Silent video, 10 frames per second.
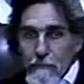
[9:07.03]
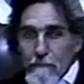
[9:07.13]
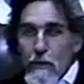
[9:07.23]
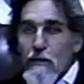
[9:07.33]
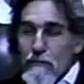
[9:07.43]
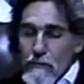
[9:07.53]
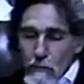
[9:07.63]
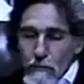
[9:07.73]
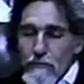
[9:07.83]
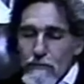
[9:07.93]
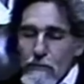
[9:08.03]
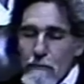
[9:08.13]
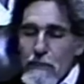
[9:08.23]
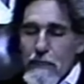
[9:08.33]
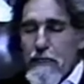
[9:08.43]
Part of the course is
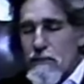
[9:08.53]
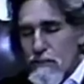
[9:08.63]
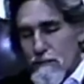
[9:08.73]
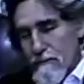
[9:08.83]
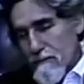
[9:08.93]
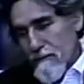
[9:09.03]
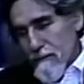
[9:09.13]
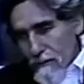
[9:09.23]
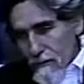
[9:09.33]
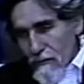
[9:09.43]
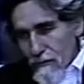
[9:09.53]
communication. Also,